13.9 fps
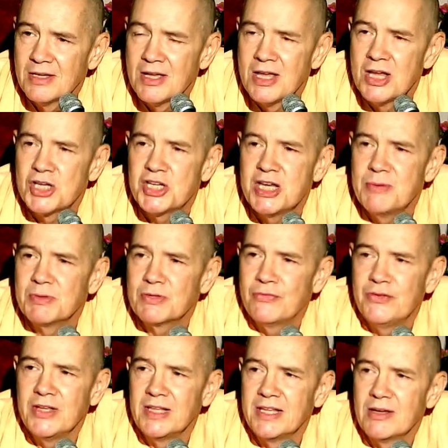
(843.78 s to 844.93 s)
she was
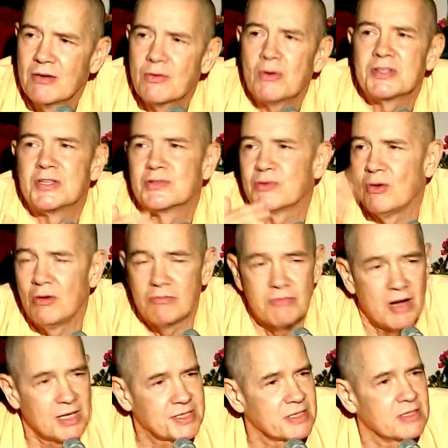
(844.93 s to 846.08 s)
feeling, of course, it's all
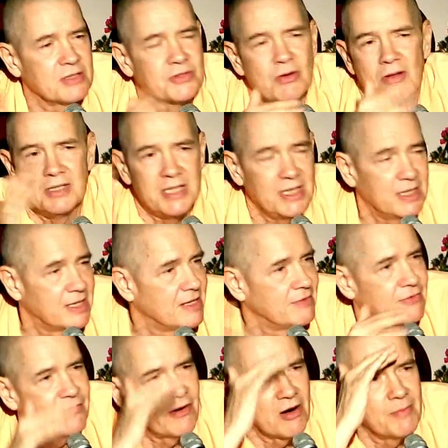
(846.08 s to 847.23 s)
Ras, it's all Leela and
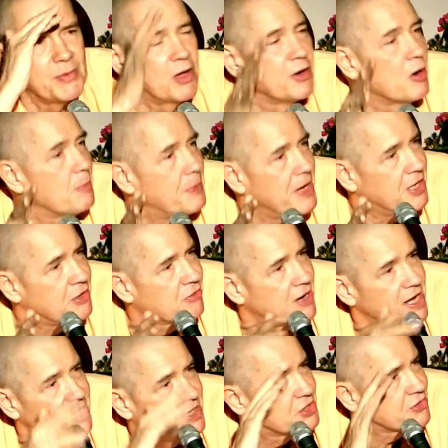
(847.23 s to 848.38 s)
far beyond our pay
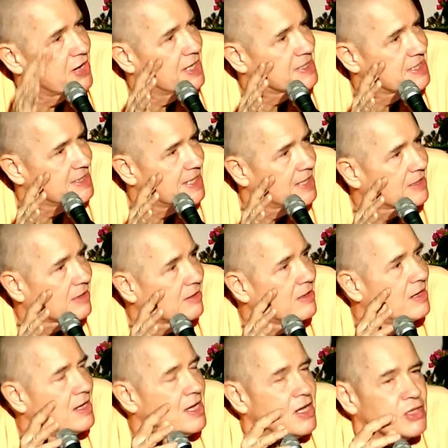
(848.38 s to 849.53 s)
grade and transcendental.
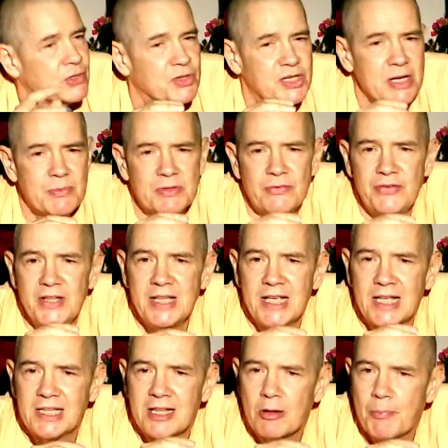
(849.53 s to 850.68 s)
So she was feeling a
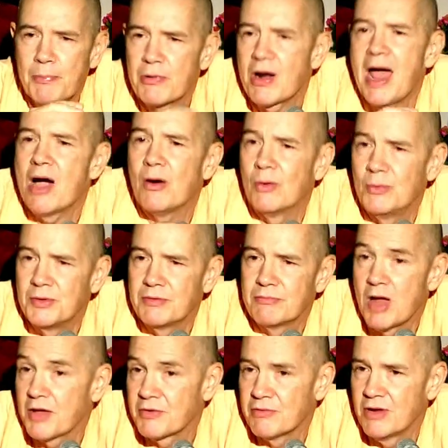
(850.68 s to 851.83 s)
little proud,
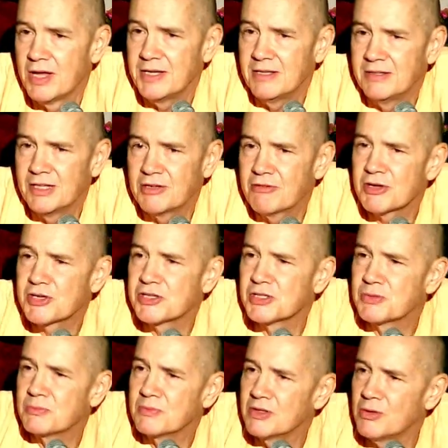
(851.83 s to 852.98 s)
Radharani, that Krishna's you
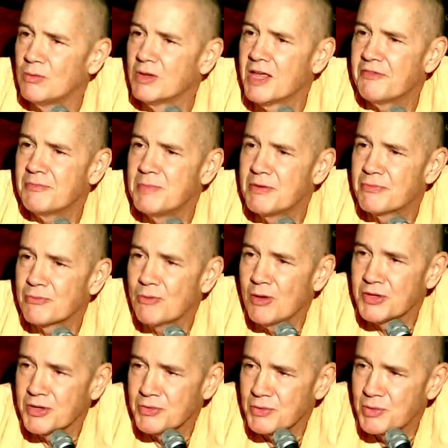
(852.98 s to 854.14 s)
know, left me for all the
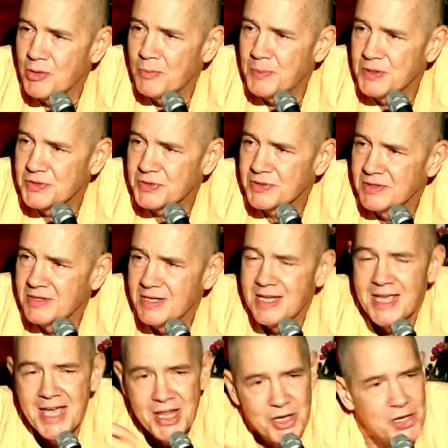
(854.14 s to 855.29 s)
other gopis.
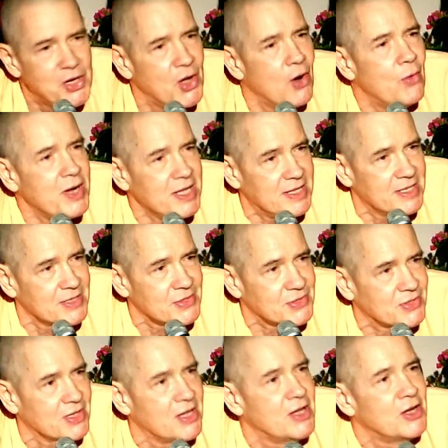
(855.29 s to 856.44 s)
Knowing this,
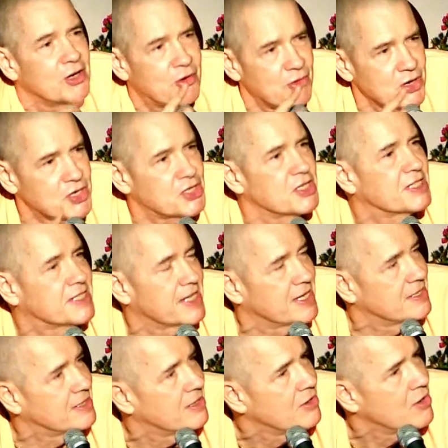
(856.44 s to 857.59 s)
Krishna
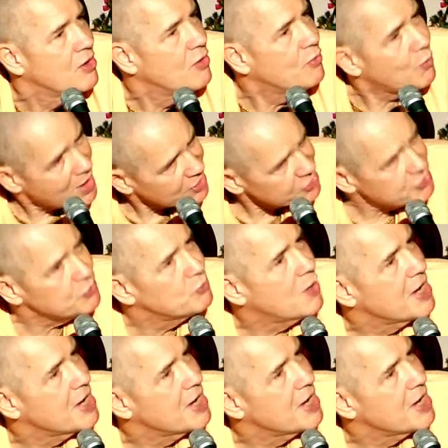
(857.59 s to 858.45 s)
said, Why don't you ride